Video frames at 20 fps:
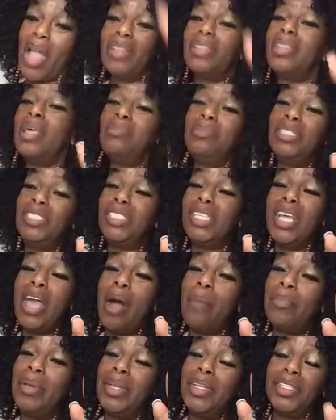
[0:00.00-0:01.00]
Let me see
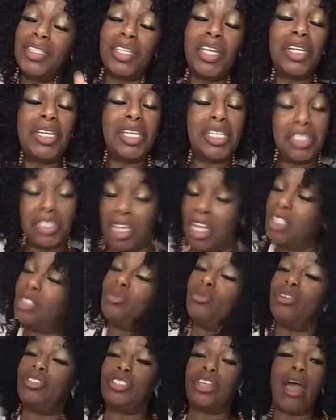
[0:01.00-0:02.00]
how many is gonna get this
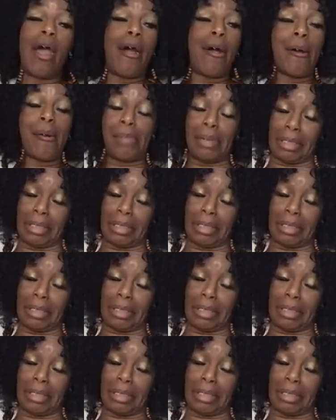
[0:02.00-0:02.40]
one, child.